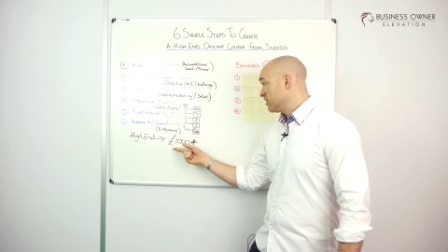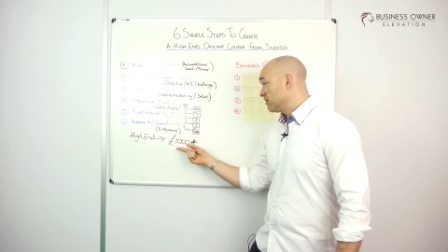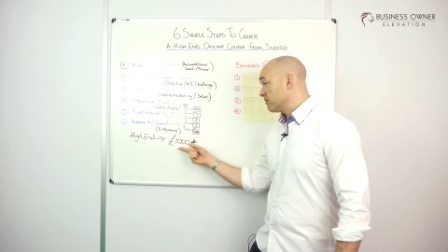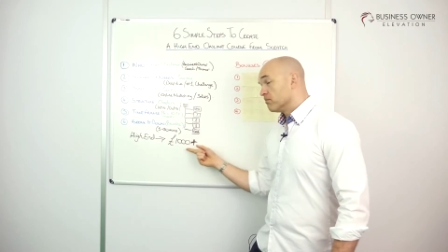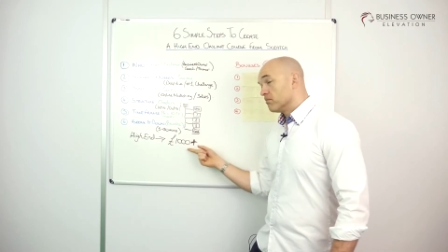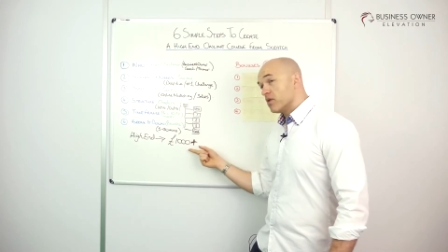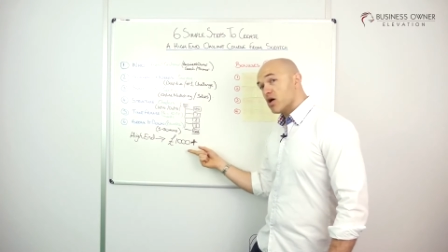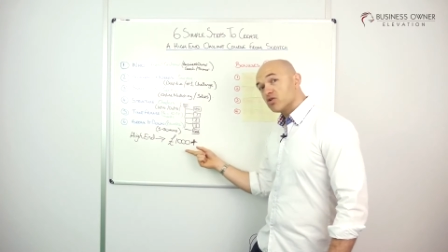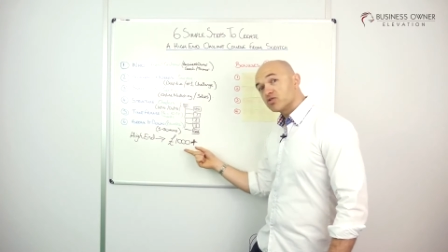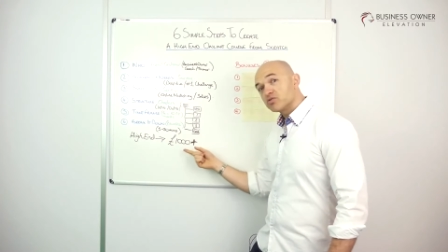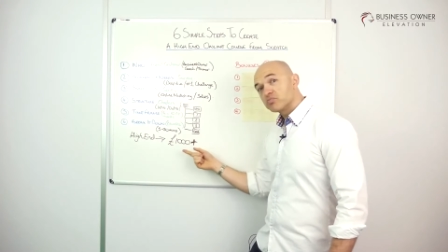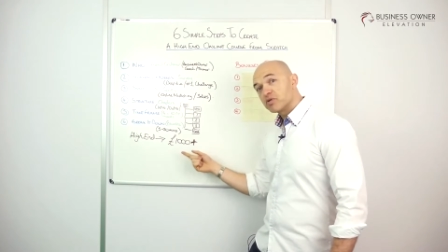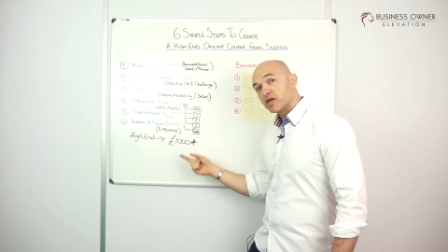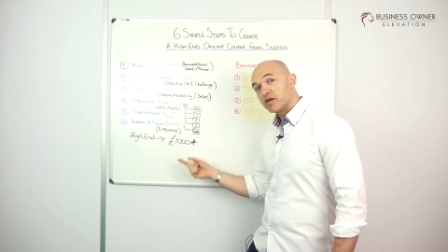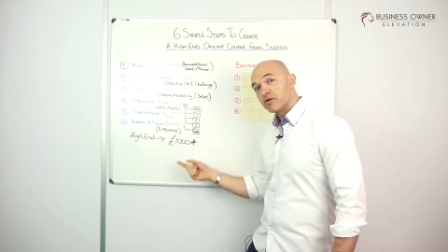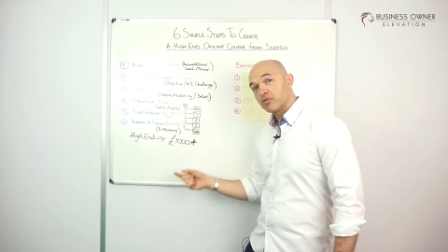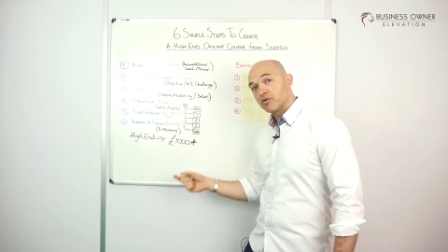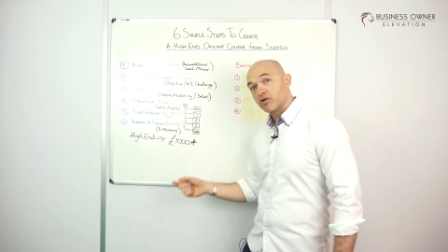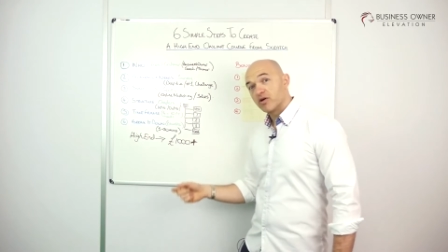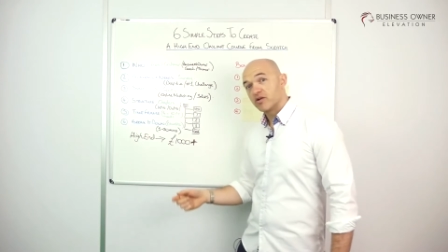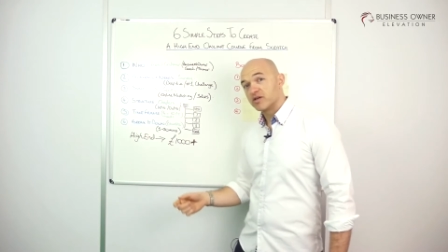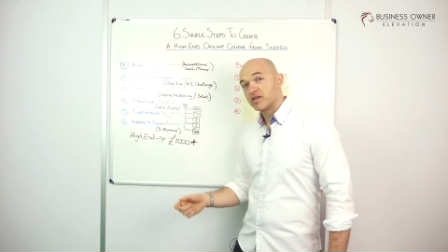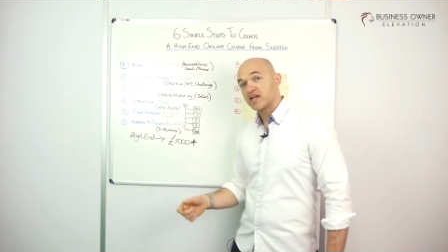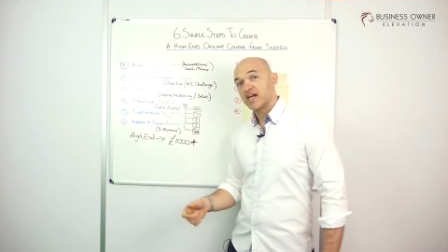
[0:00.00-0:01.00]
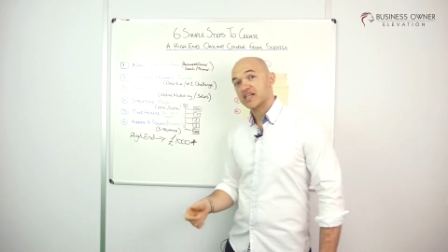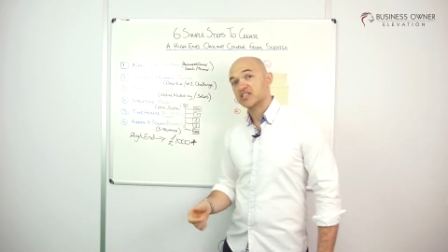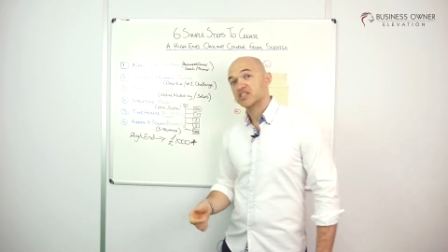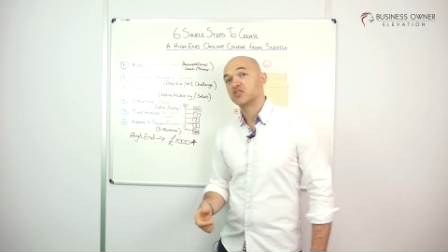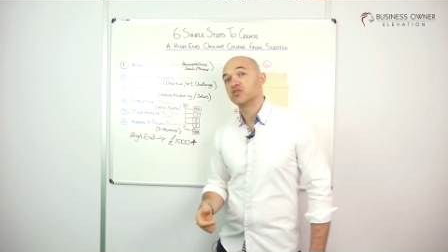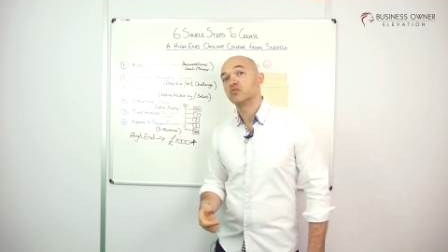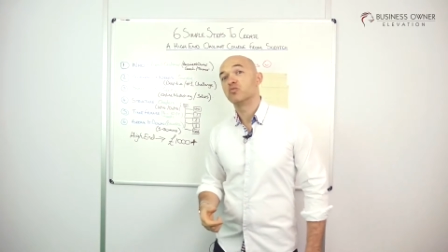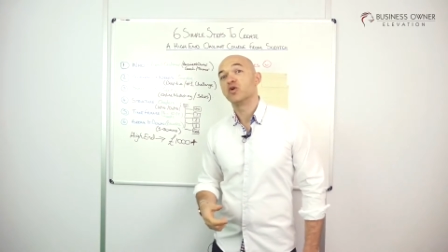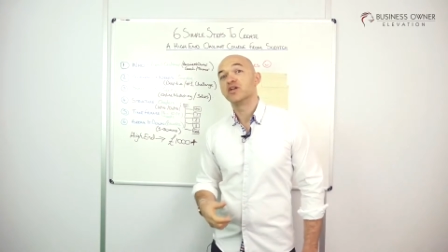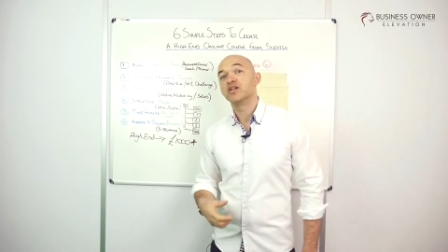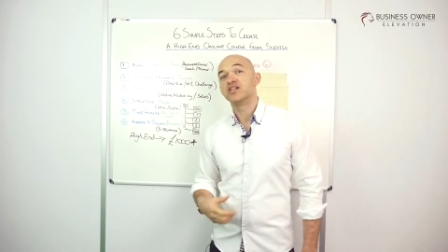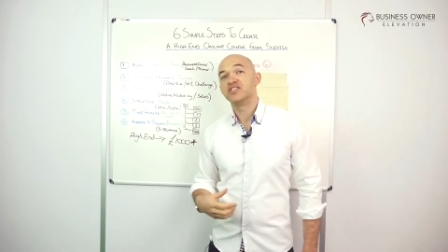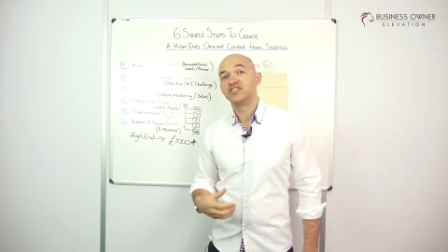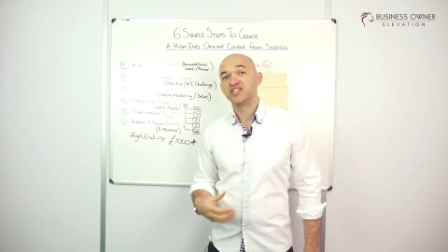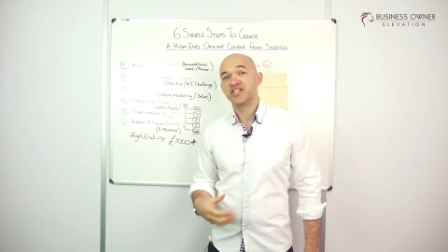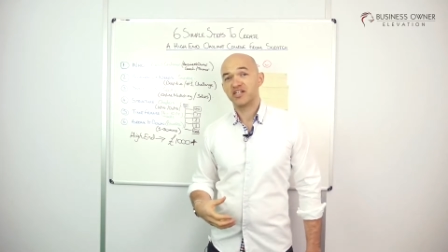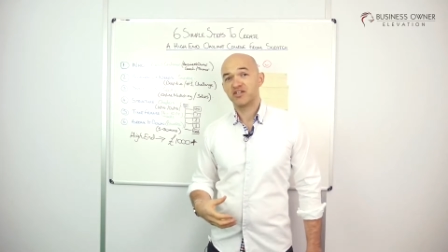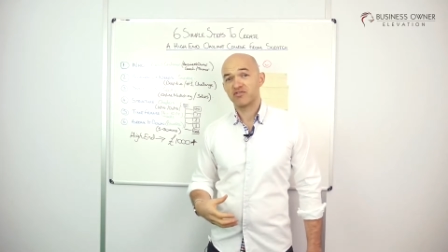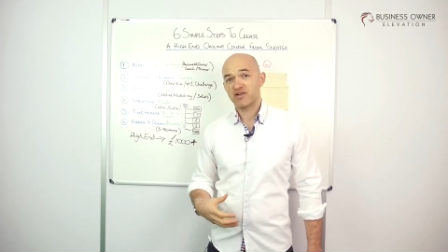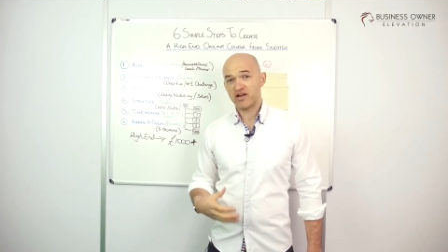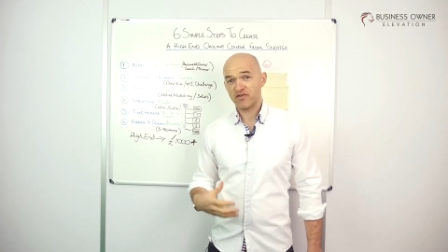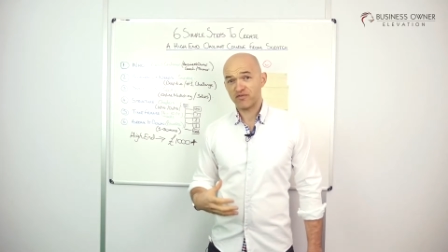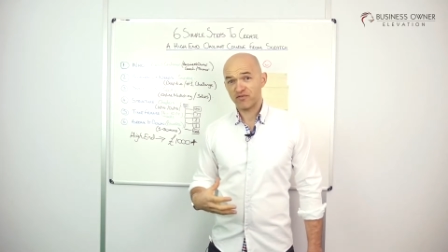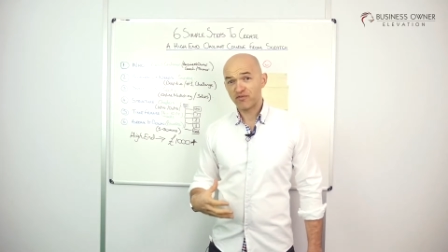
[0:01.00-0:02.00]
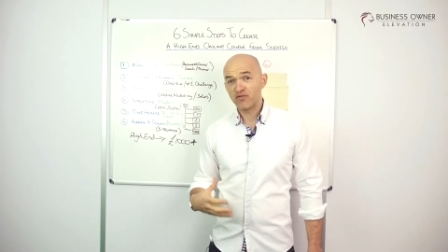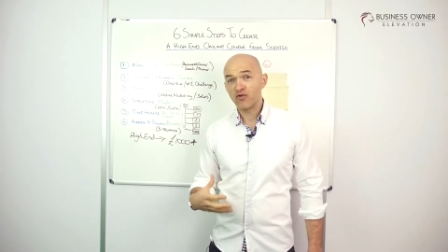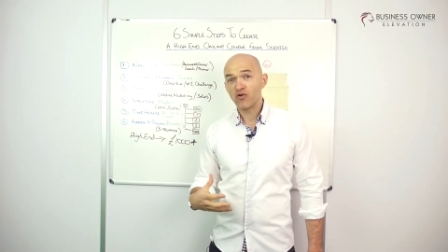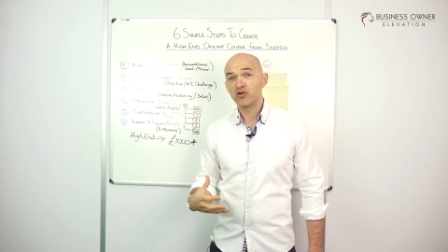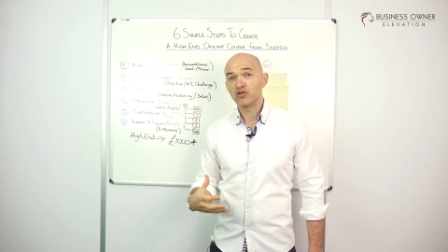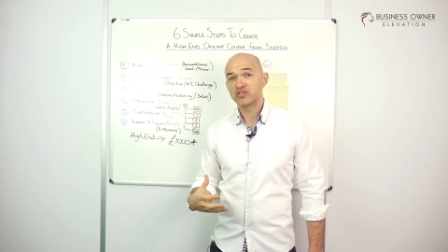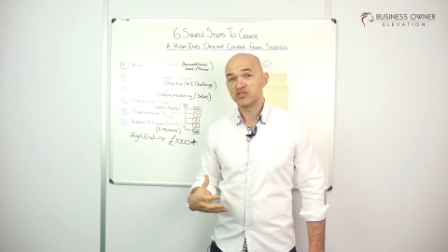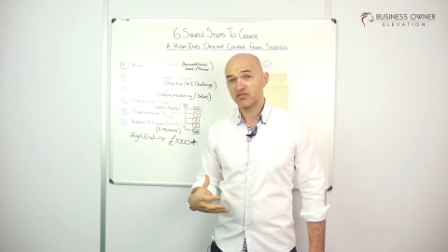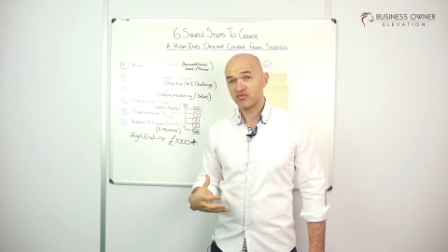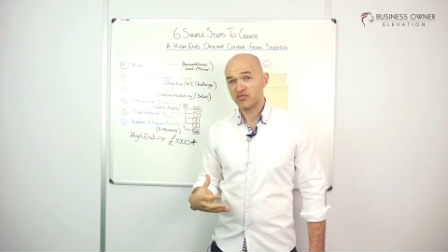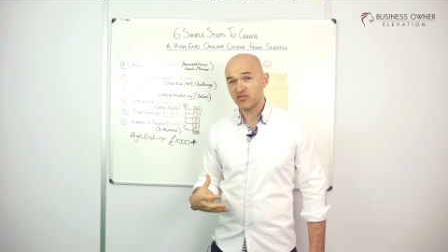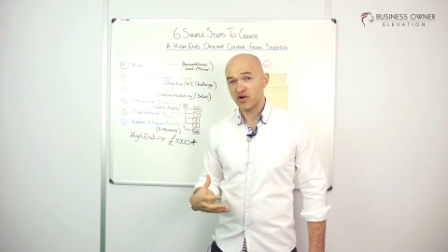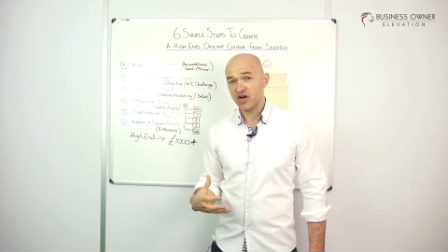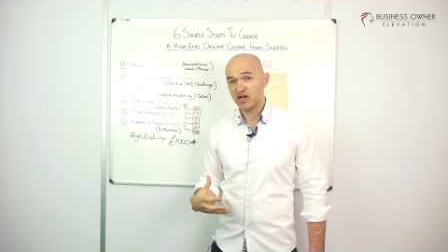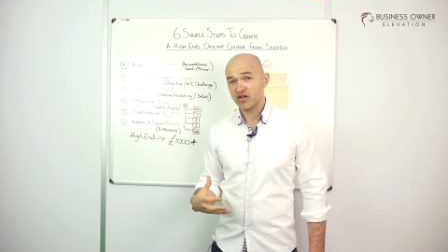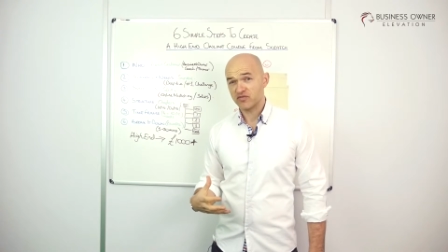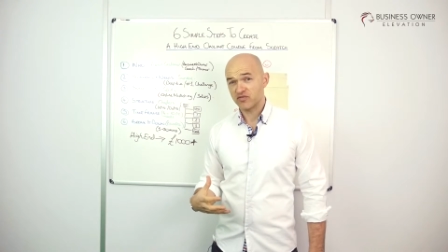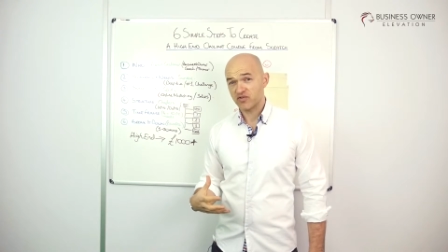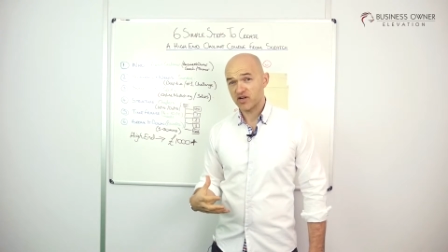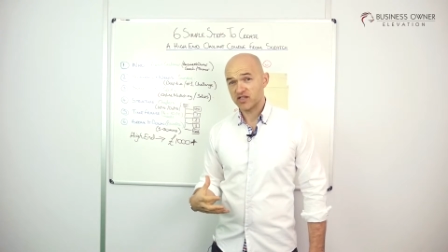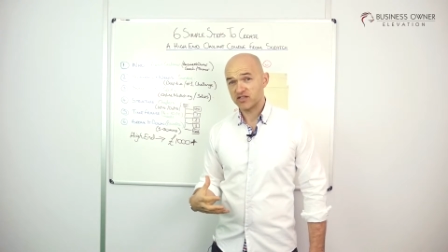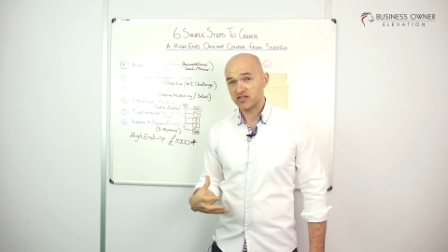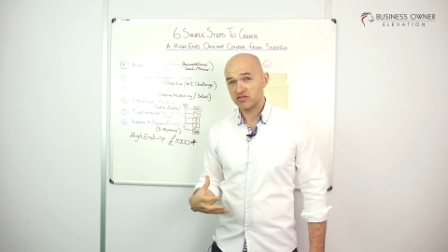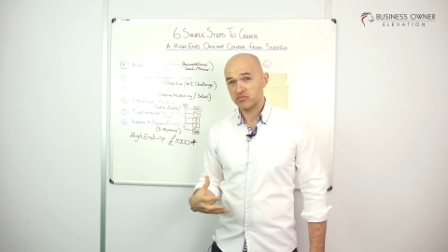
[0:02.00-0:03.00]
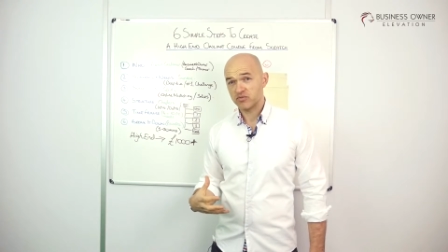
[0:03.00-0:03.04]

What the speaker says: most people only actually want to generate 4 to 5 grand a